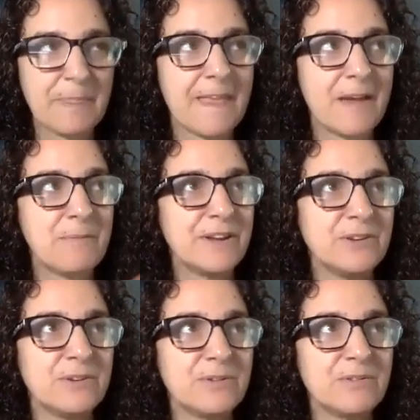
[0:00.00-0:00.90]
And when
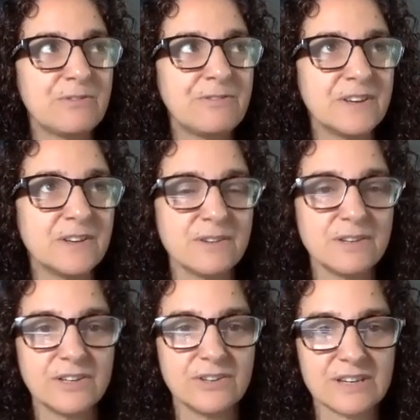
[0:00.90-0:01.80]
you feel
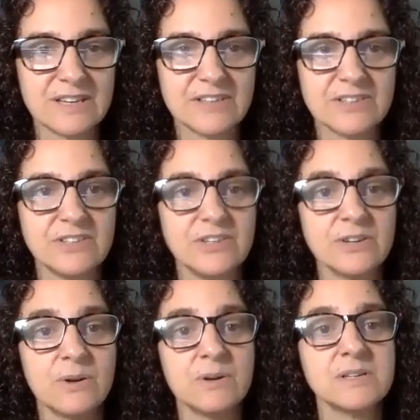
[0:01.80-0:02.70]
good in your kitchen, you're
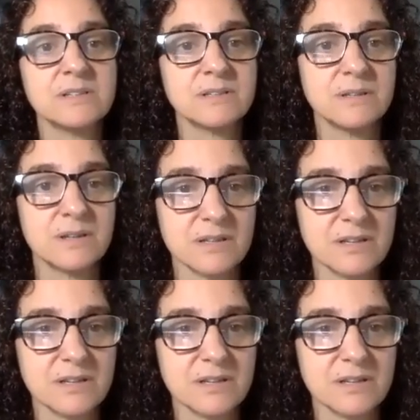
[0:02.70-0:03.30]
going to cook.